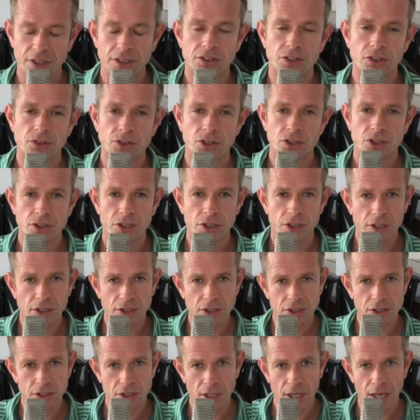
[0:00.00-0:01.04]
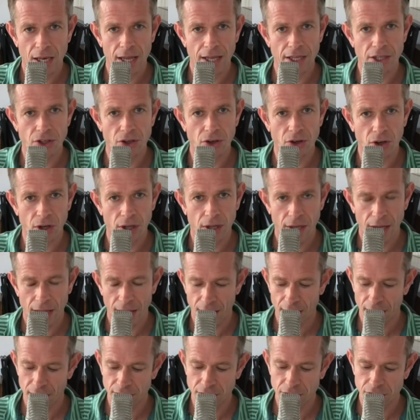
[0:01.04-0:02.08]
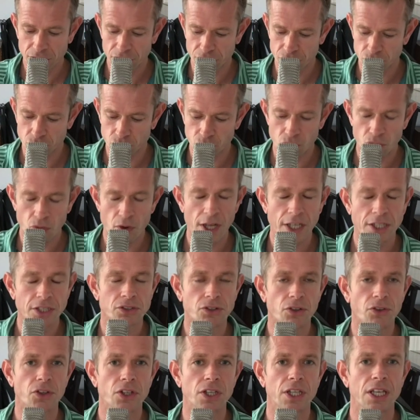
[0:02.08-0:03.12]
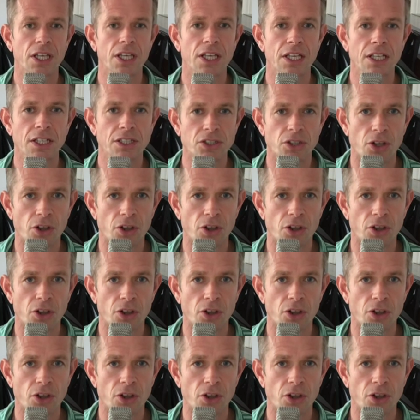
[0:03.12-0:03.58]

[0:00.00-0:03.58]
So just let your hand just rest on the keys.